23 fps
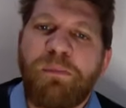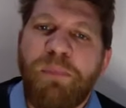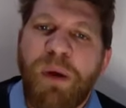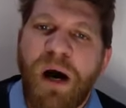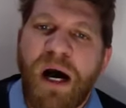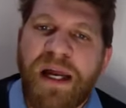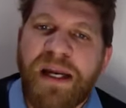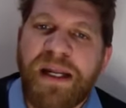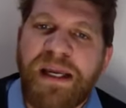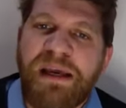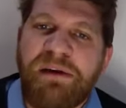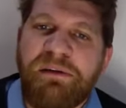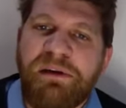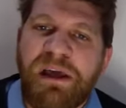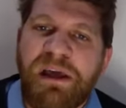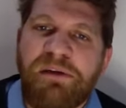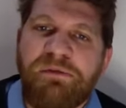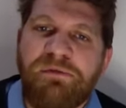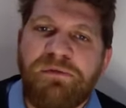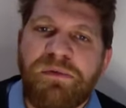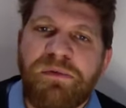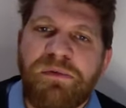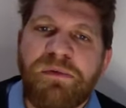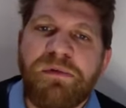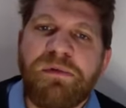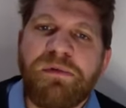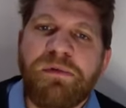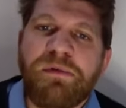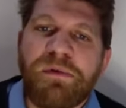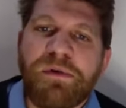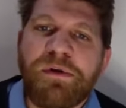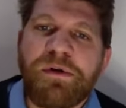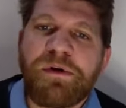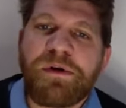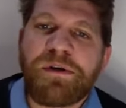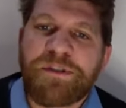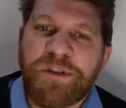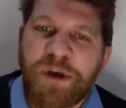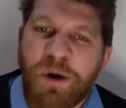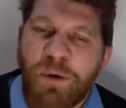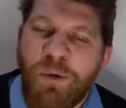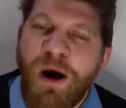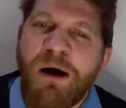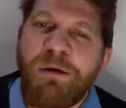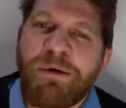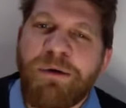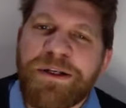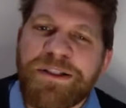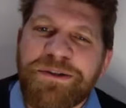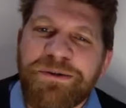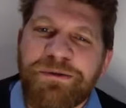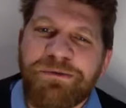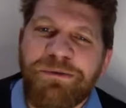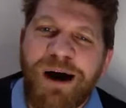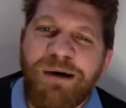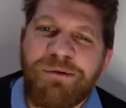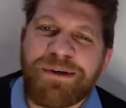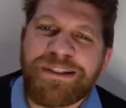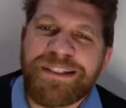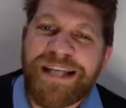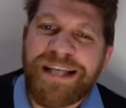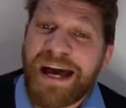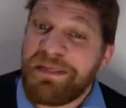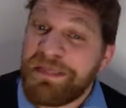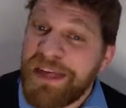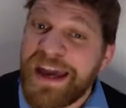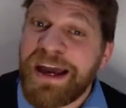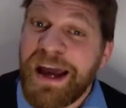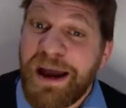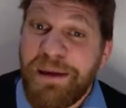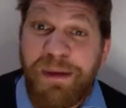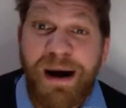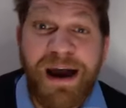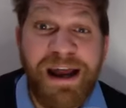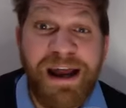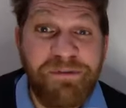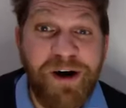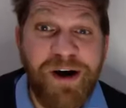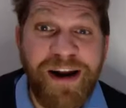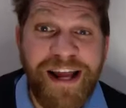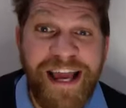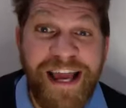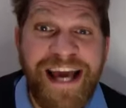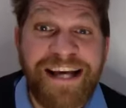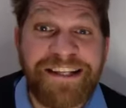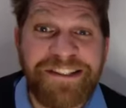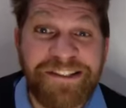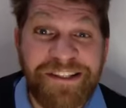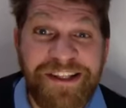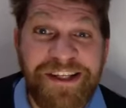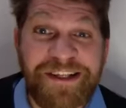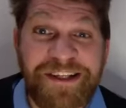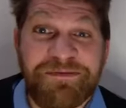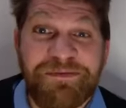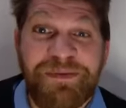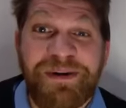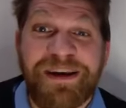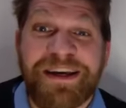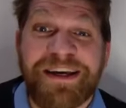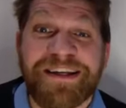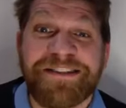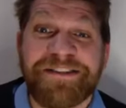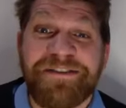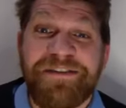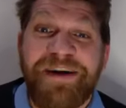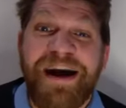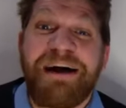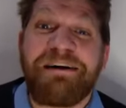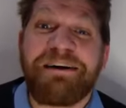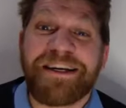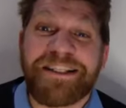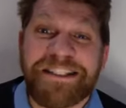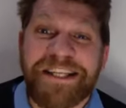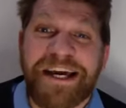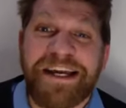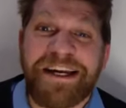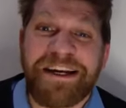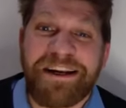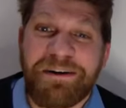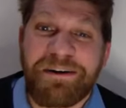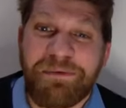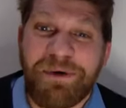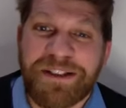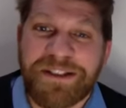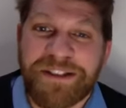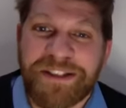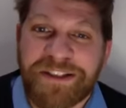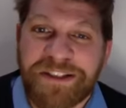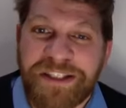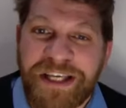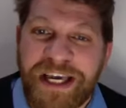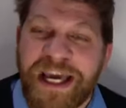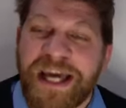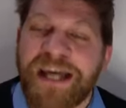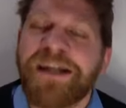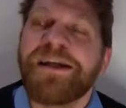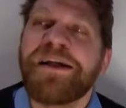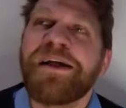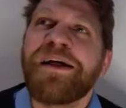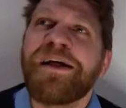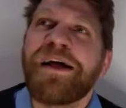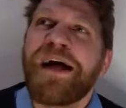But what was I think I might have already asked you this because of how exciting it was to see it.